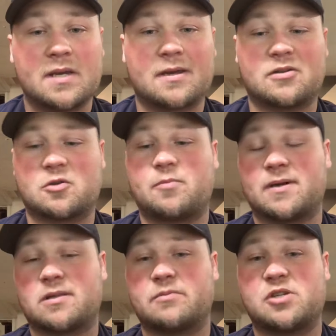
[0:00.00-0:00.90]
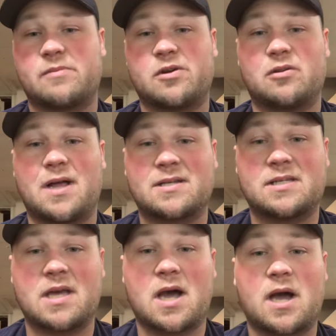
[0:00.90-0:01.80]
They also picked up Jamie
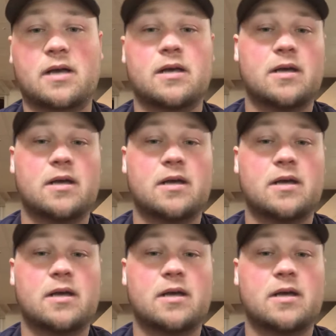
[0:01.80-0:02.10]
Oleksiak.